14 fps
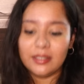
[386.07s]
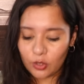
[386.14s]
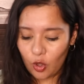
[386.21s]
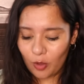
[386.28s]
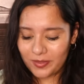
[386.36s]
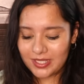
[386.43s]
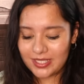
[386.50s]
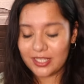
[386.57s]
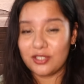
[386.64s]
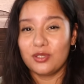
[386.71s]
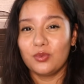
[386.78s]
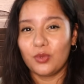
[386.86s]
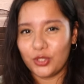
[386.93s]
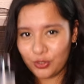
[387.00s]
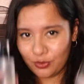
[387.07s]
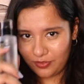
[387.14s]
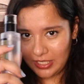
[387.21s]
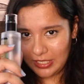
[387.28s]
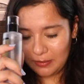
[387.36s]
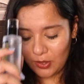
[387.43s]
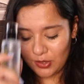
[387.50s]
the comment section what you
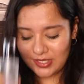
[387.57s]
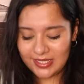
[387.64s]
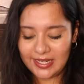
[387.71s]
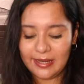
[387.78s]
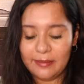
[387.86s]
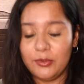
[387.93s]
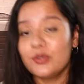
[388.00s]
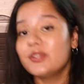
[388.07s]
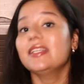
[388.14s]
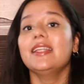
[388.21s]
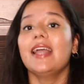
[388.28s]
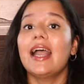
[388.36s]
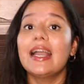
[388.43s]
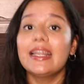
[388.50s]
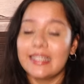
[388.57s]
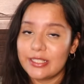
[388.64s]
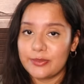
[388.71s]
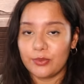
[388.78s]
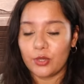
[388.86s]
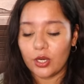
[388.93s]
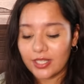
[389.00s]
feel about snail mucin and
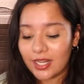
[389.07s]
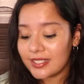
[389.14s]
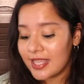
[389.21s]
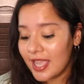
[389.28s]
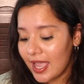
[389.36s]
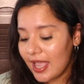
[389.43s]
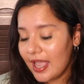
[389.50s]
its products.